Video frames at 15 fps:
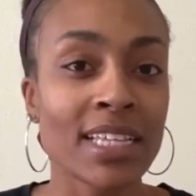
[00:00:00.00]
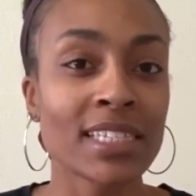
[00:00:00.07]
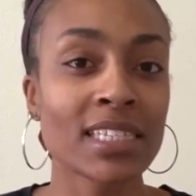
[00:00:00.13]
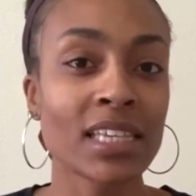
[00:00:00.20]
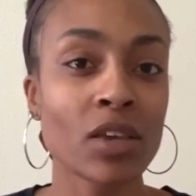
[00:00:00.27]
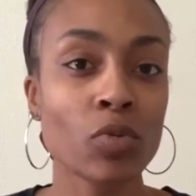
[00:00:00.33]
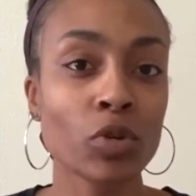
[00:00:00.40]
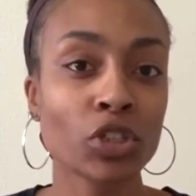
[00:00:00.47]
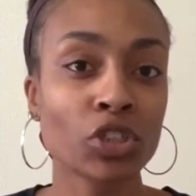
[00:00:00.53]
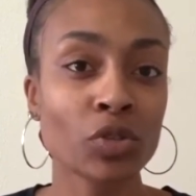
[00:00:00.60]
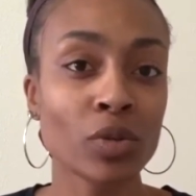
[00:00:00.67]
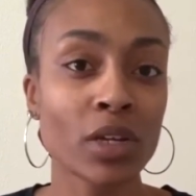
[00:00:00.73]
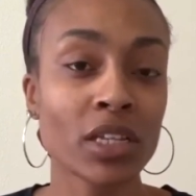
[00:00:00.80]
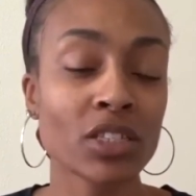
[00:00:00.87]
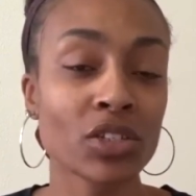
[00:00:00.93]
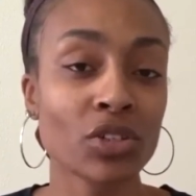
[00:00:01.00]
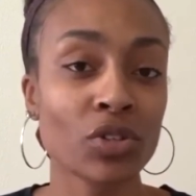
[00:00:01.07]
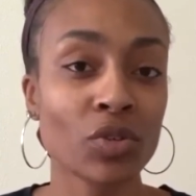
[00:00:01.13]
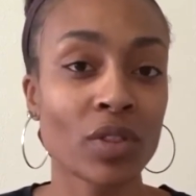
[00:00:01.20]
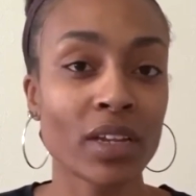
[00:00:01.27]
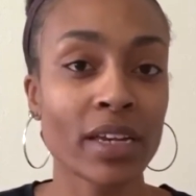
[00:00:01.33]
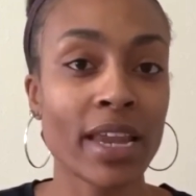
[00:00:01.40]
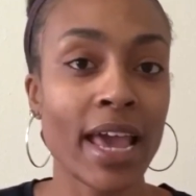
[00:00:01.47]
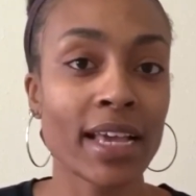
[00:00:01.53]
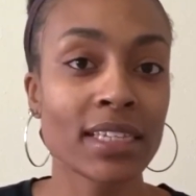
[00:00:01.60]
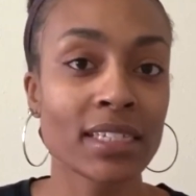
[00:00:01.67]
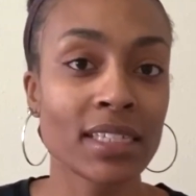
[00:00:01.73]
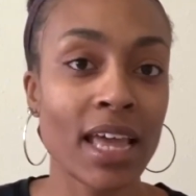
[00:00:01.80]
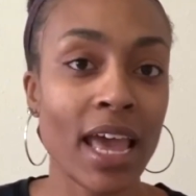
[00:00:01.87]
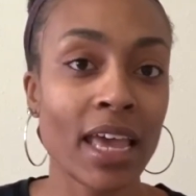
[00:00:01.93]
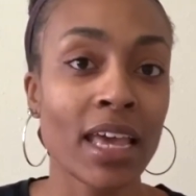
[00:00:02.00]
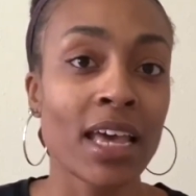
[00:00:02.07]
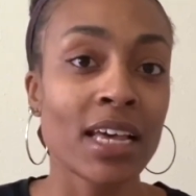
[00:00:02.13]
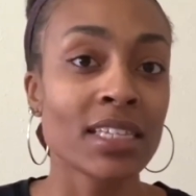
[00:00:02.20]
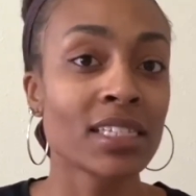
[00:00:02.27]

see what you need to do the next day,